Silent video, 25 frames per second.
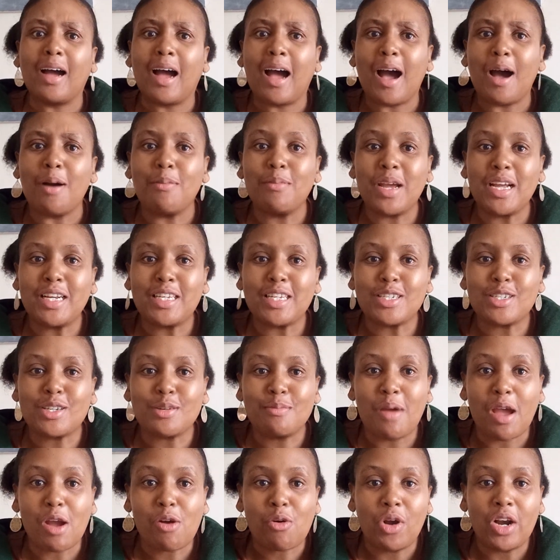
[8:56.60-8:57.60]
I'm adding to
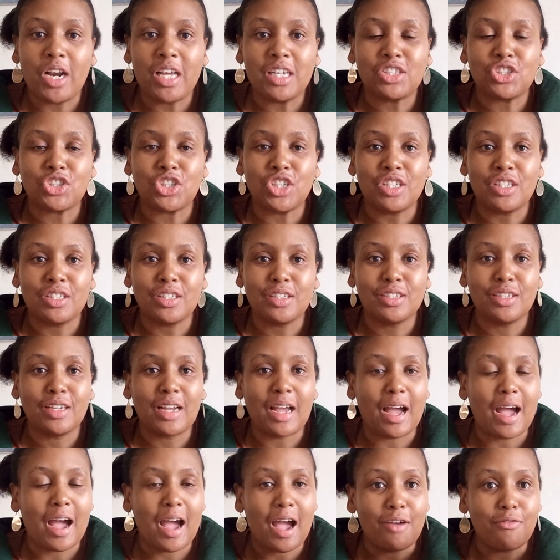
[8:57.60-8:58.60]
my collection.
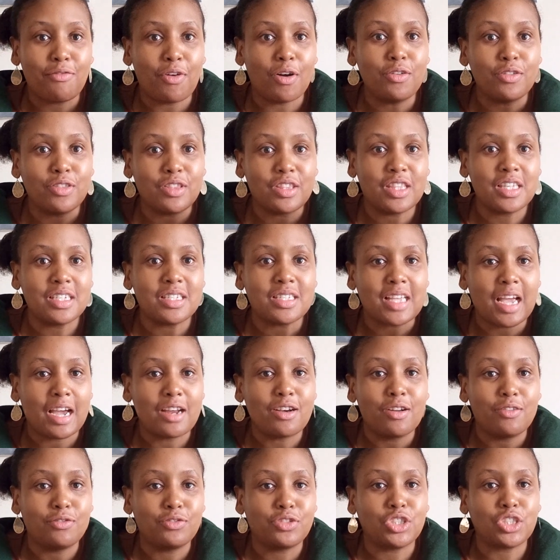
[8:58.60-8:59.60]
I found this kind
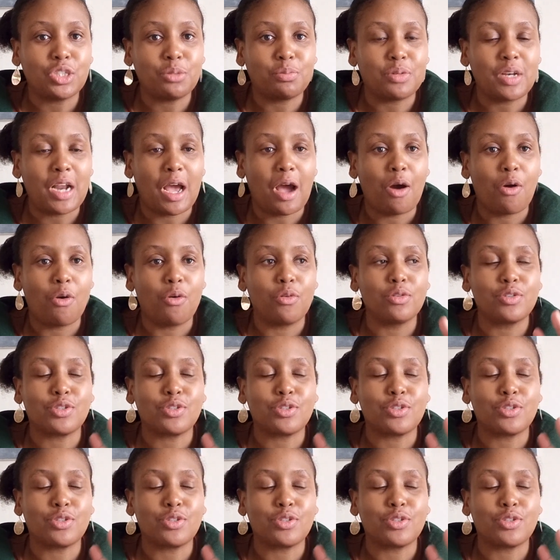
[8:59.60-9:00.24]
of chip now,